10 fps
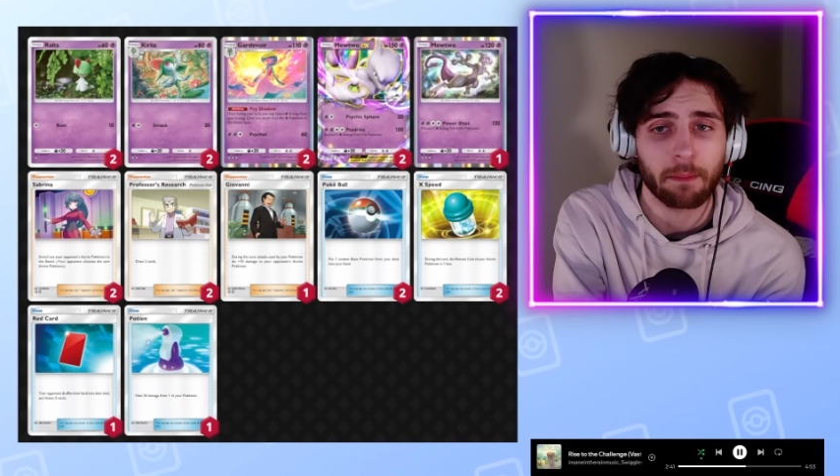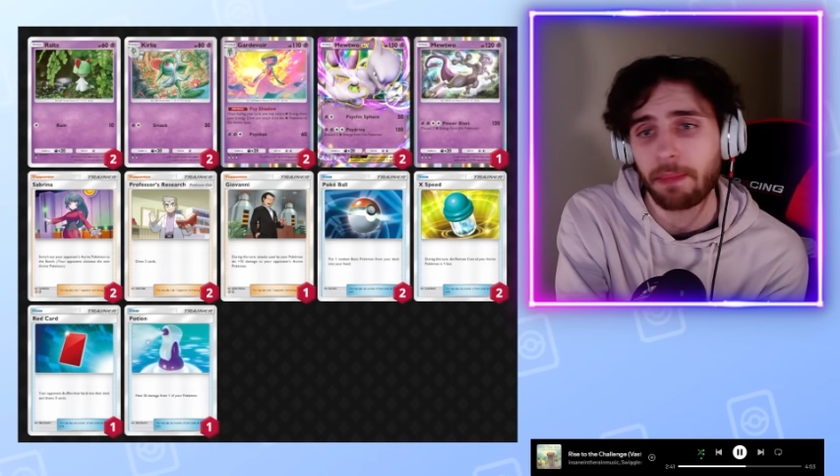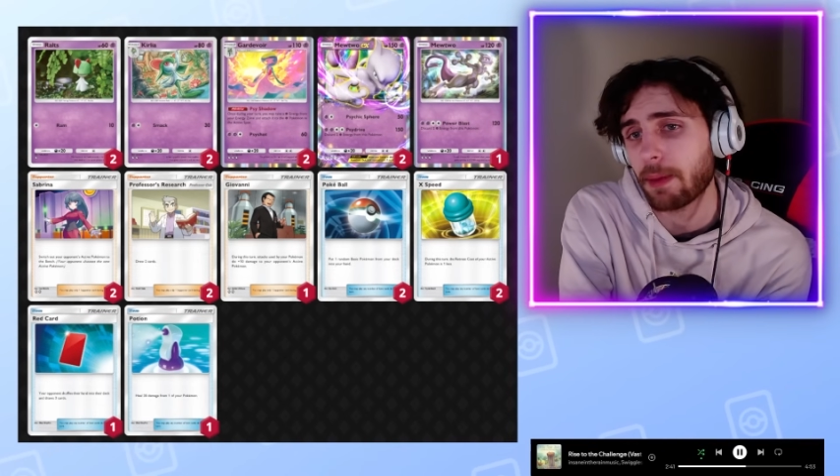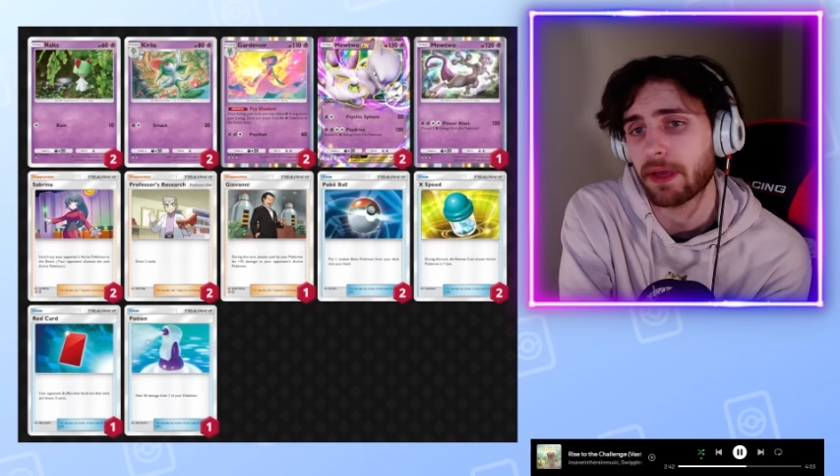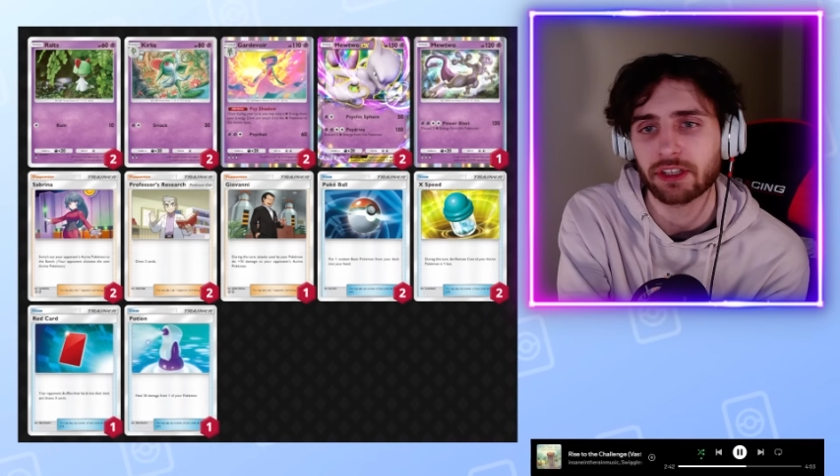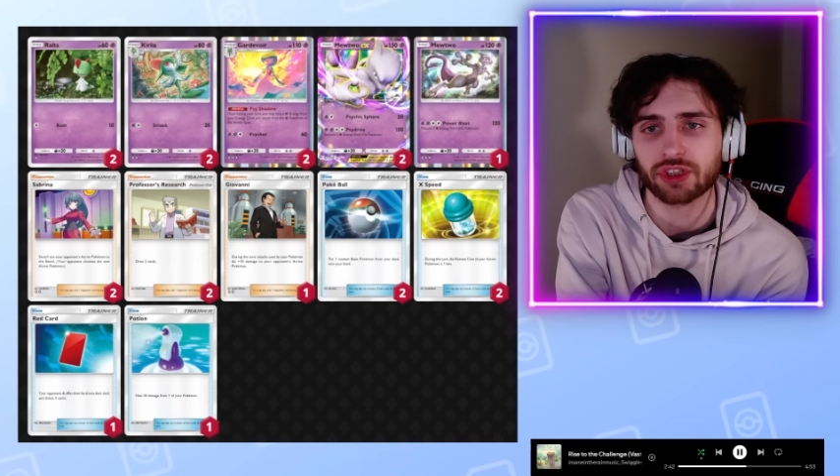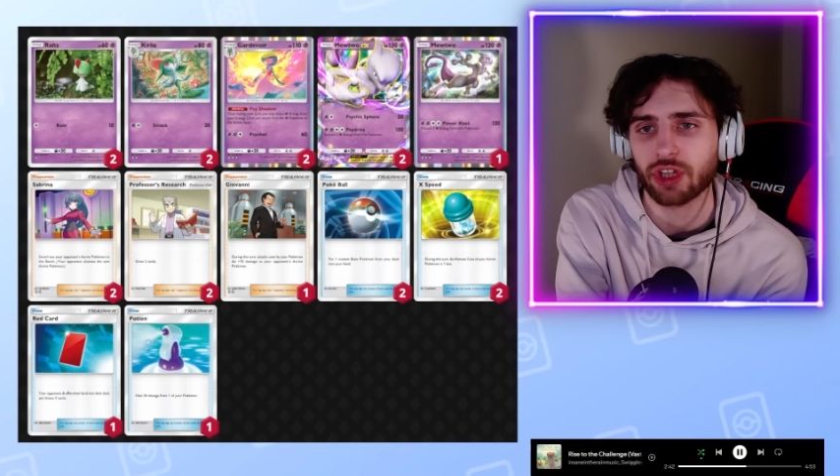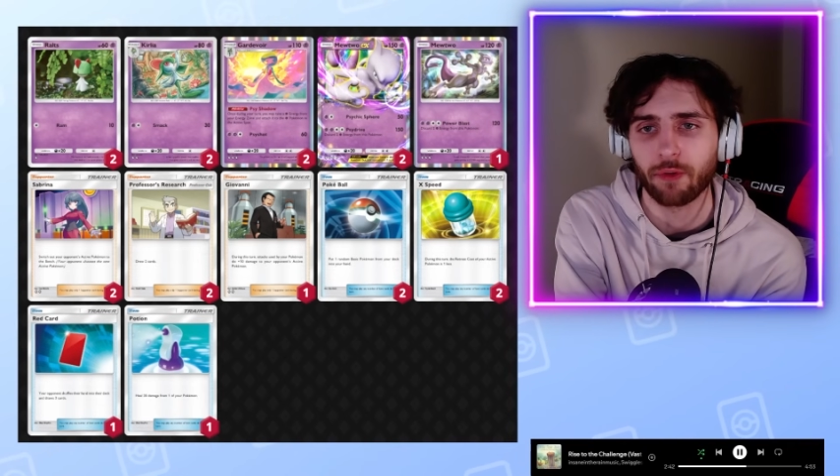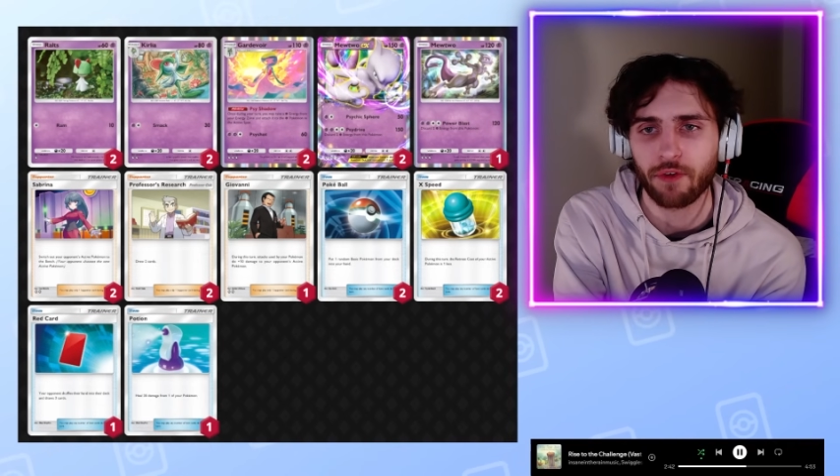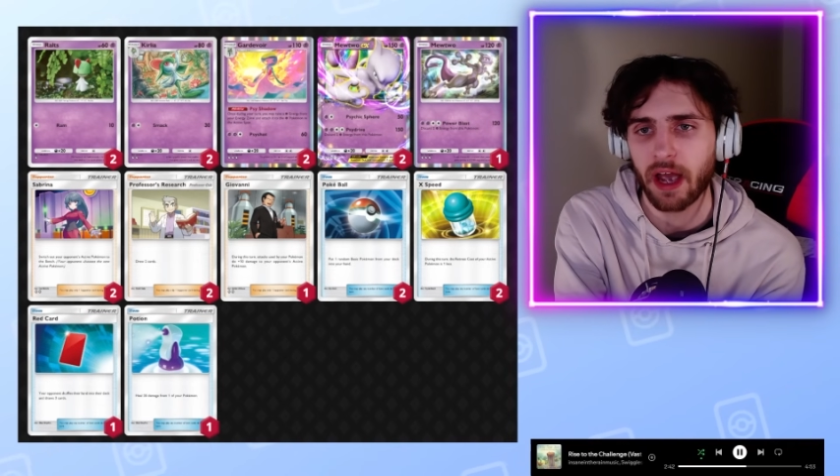Maybe it's
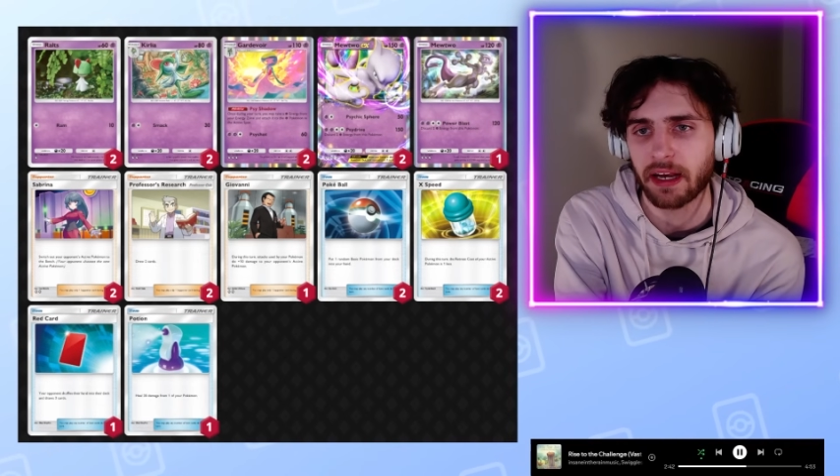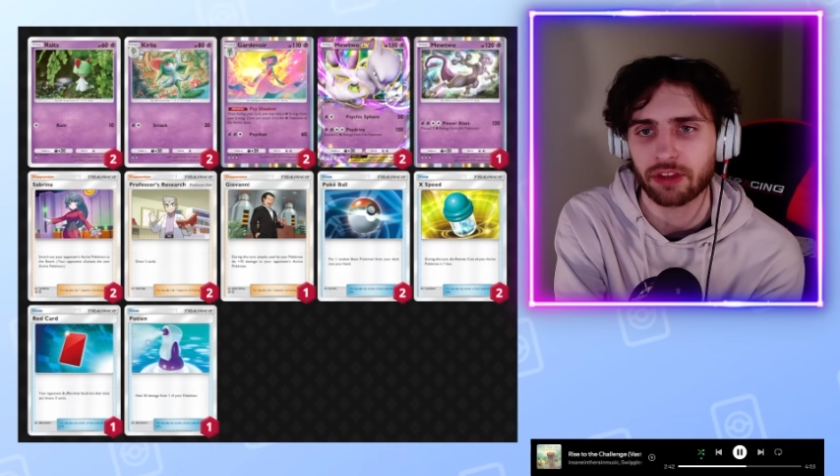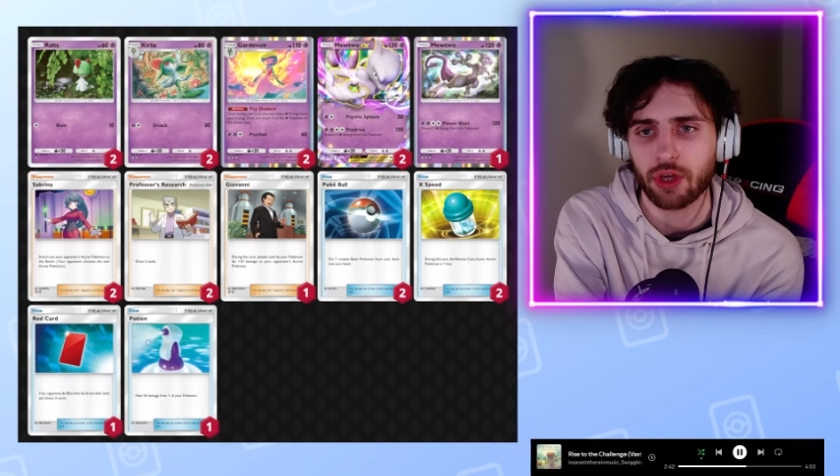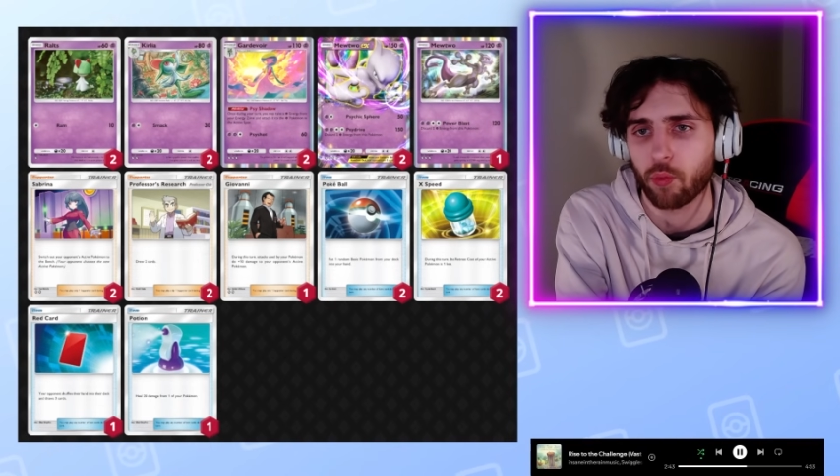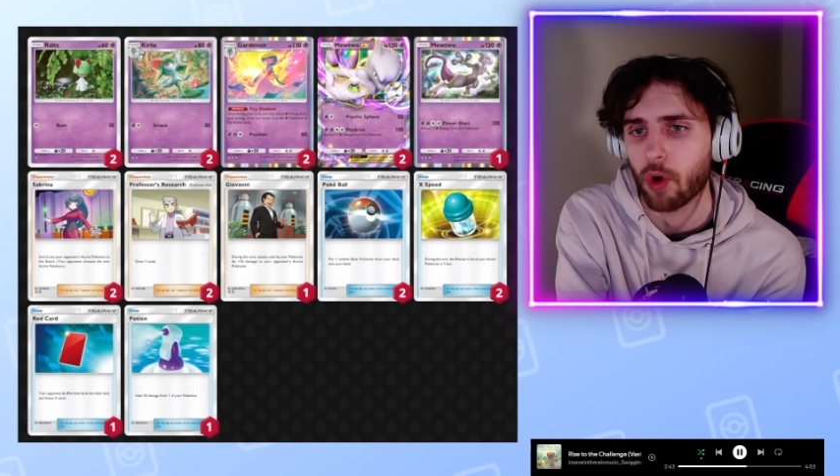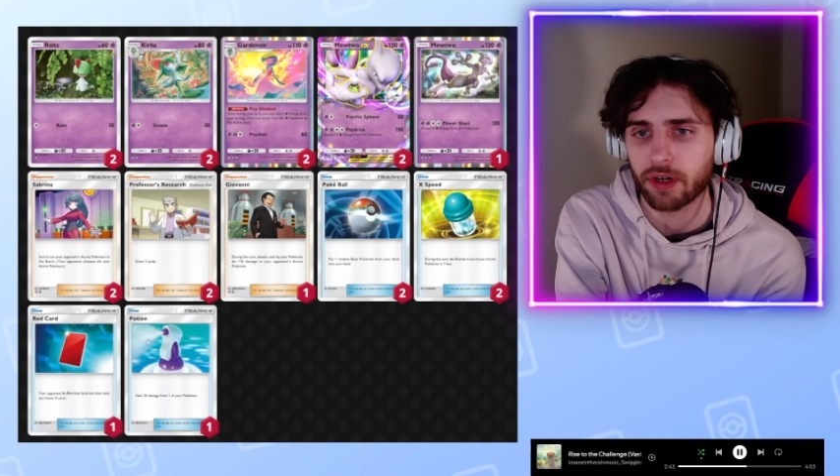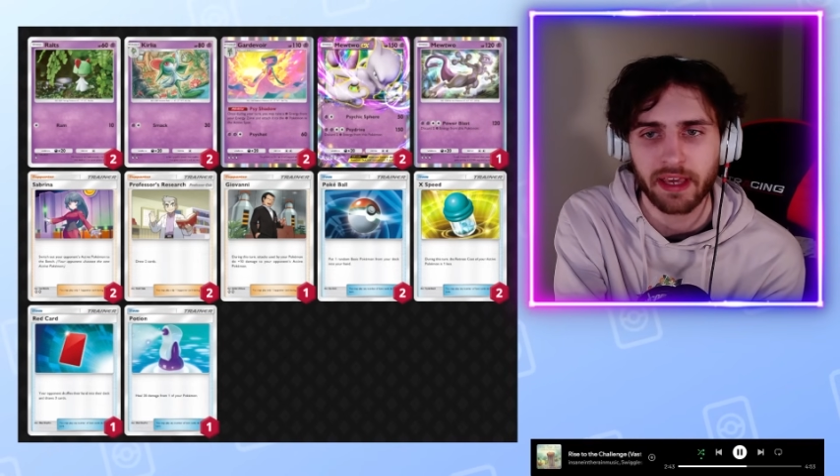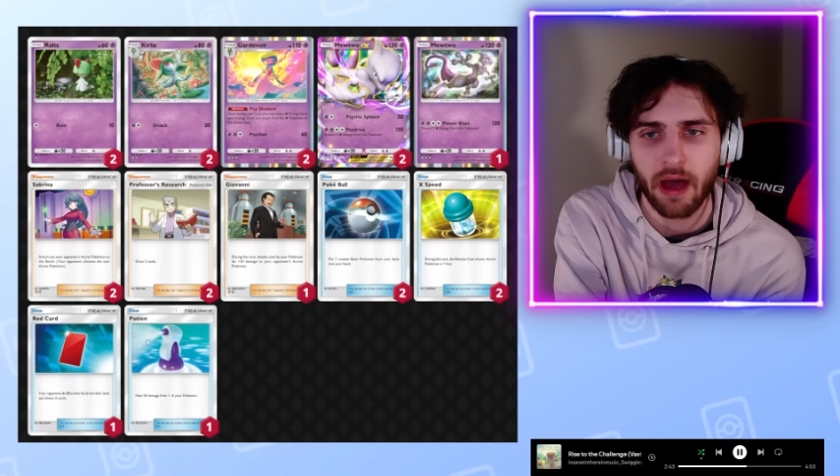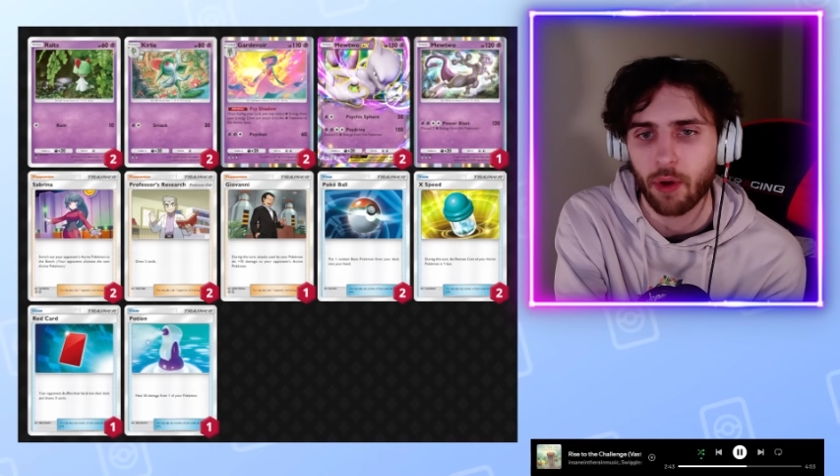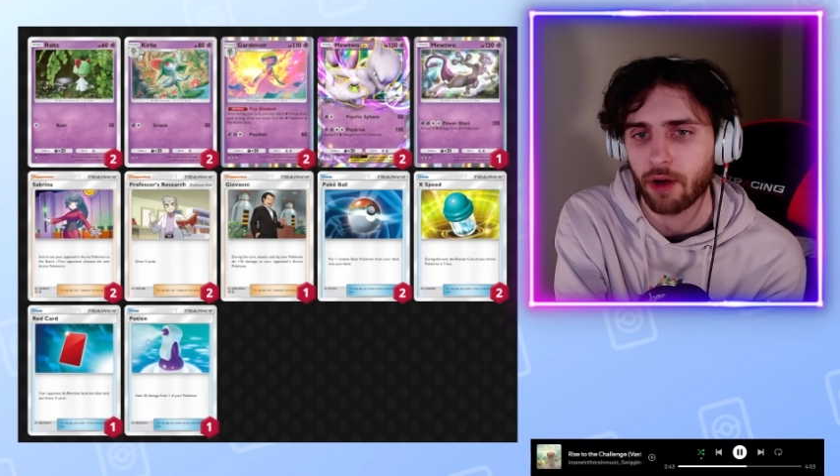still fine at the 1
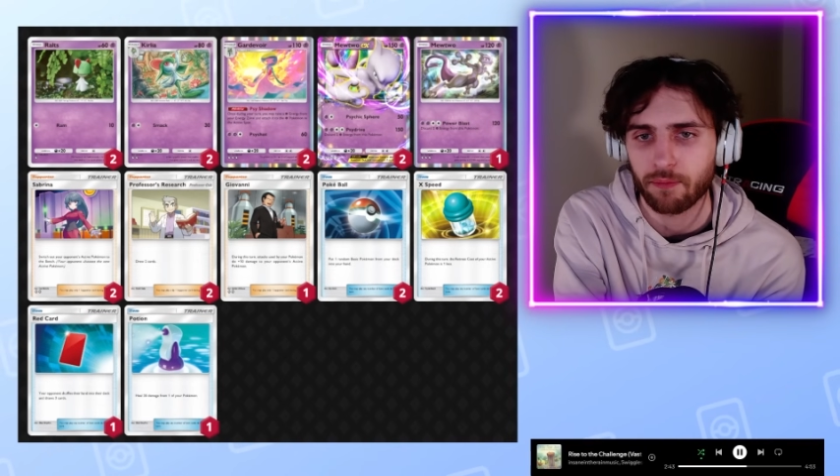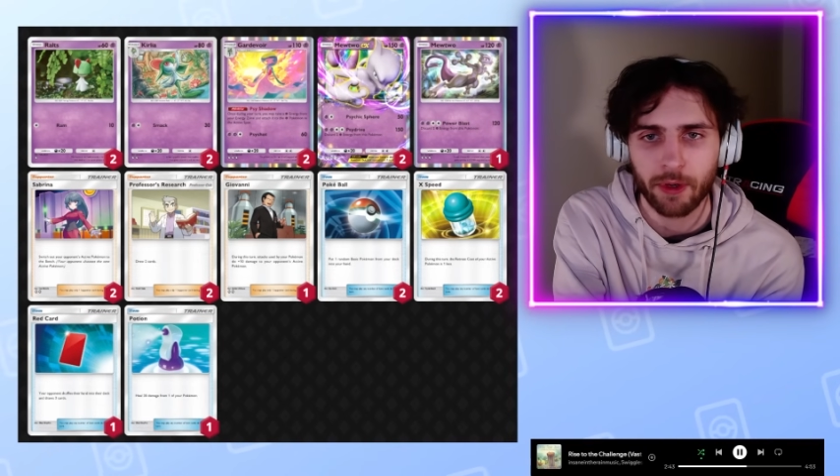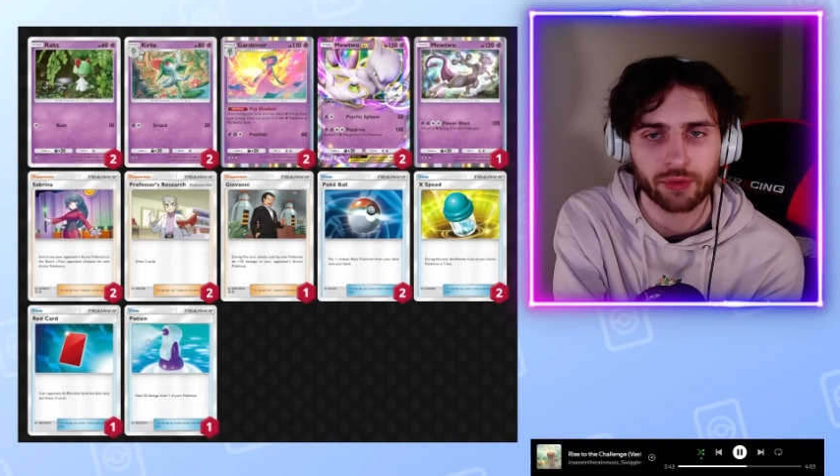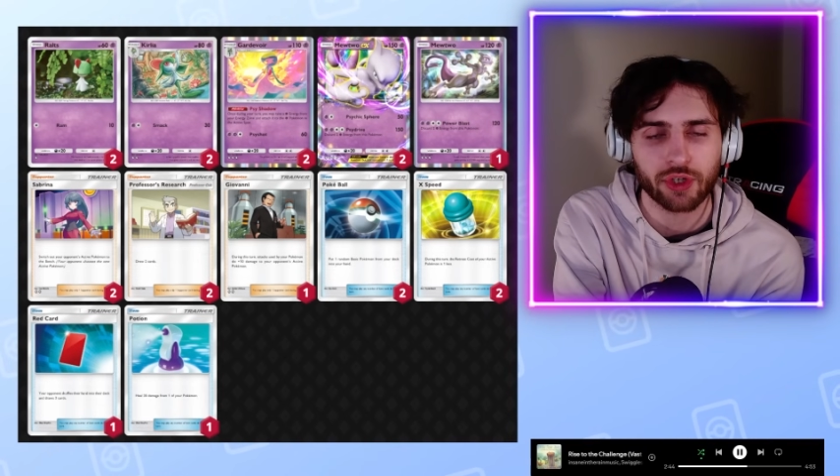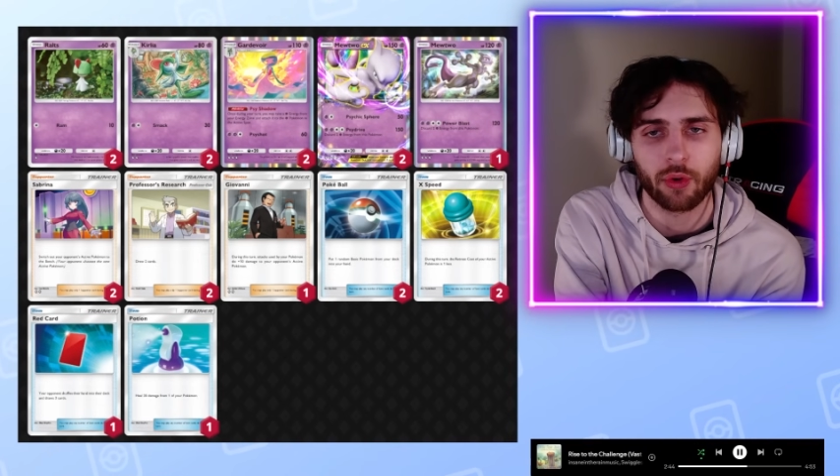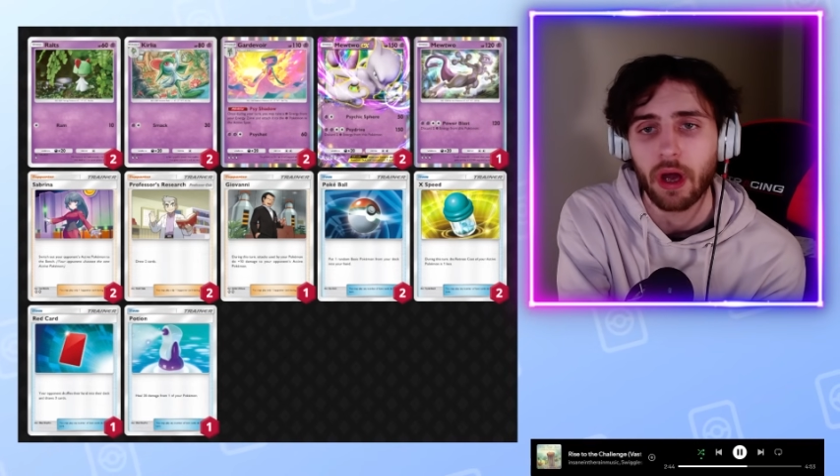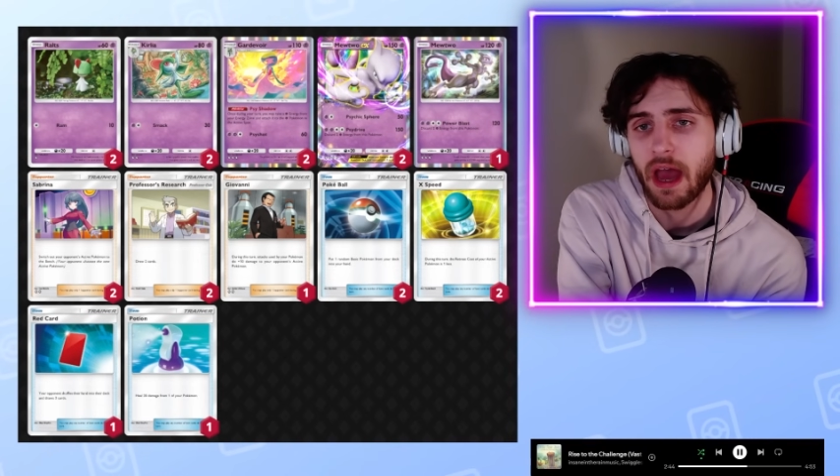count of Mewtwo